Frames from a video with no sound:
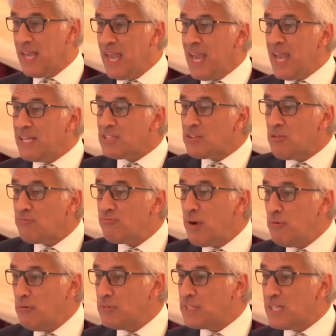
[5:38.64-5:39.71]
It's the
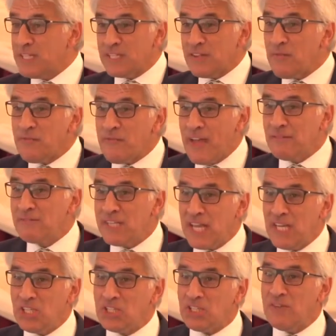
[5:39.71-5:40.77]
roots, it's the
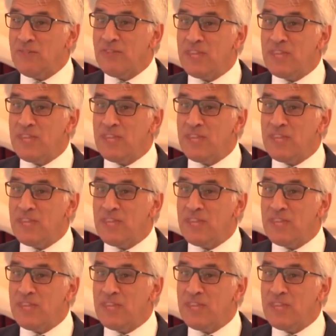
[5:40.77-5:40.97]
foundation.